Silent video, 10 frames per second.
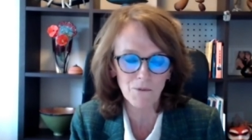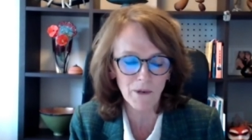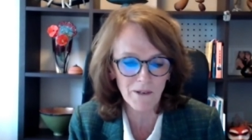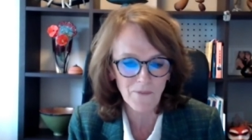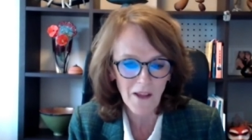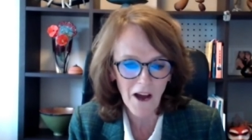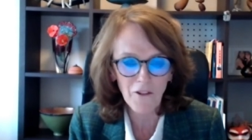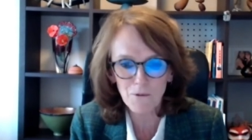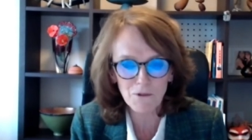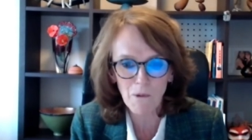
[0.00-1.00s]
We're, I thought
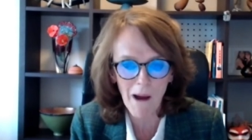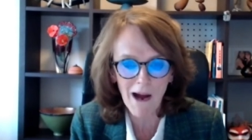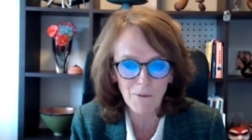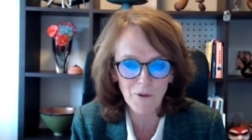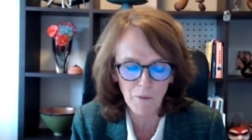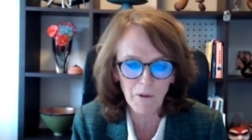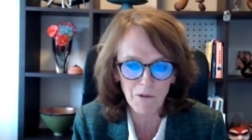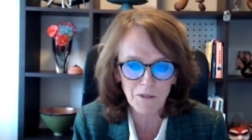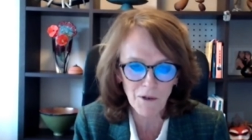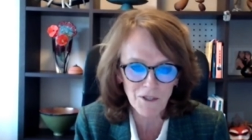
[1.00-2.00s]
it was remarkable that we
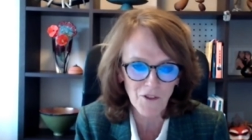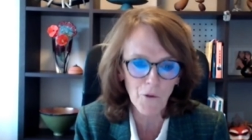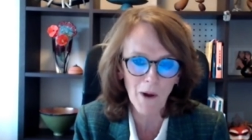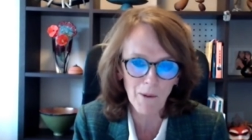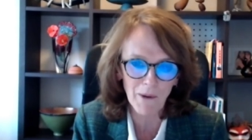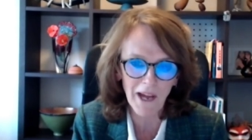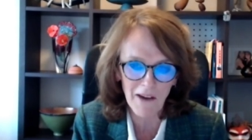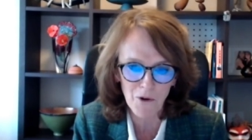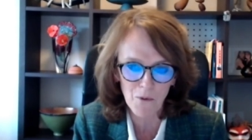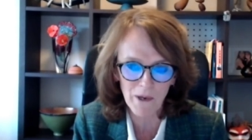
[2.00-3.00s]
responded at the rate we
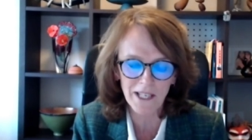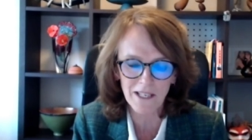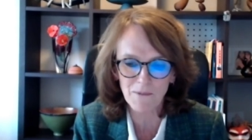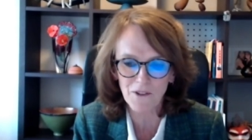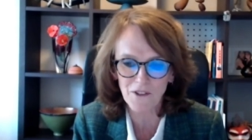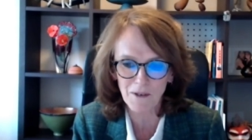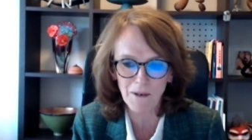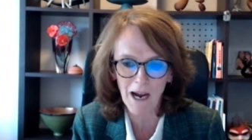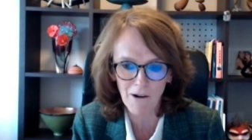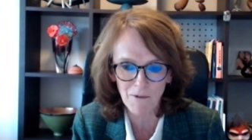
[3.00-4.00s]
have already with the
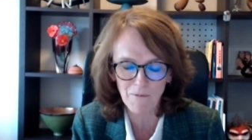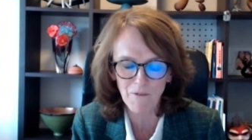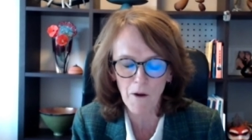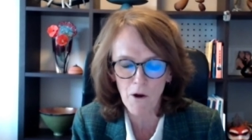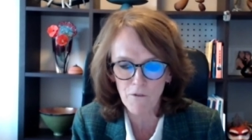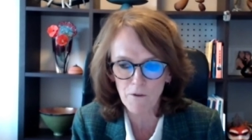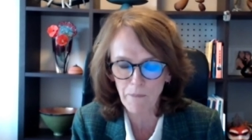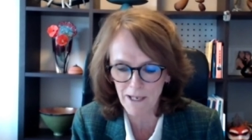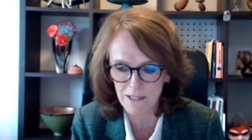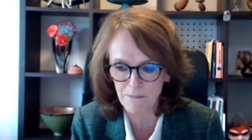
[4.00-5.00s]
current COVID
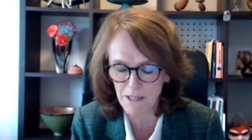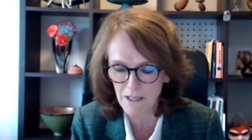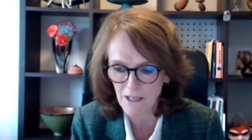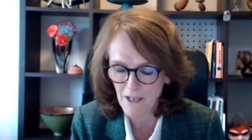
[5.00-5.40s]
pandemic.